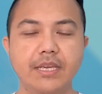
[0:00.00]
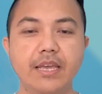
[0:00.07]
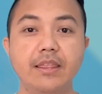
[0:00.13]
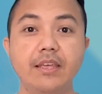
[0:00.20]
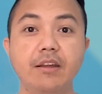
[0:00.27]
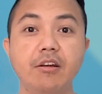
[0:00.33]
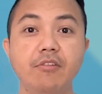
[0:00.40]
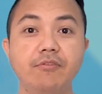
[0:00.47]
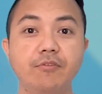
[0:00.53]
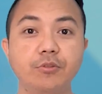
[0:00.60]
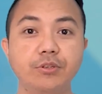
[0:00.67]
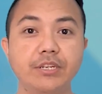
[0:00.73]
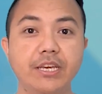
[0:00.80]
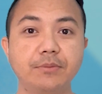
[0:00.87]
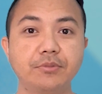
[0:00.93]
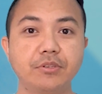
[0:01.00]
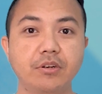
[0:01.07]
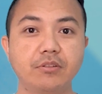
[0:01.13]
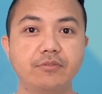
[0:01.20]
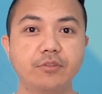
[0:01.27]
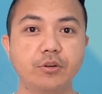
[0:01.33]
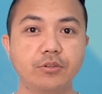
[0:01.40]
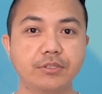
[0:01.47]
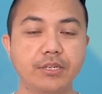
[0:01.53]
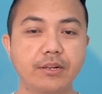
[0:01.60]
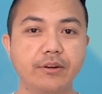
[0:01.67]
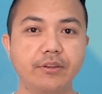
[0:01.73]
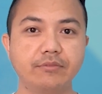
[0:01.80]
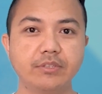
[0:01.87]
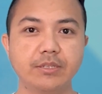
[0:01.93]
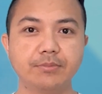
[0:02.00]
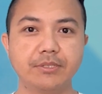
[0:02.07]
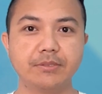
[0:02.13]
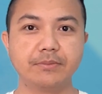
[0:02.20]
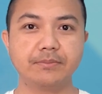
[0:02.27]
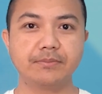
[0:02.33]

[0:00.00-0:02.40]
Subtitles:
And there are four types of auxiliary verbs: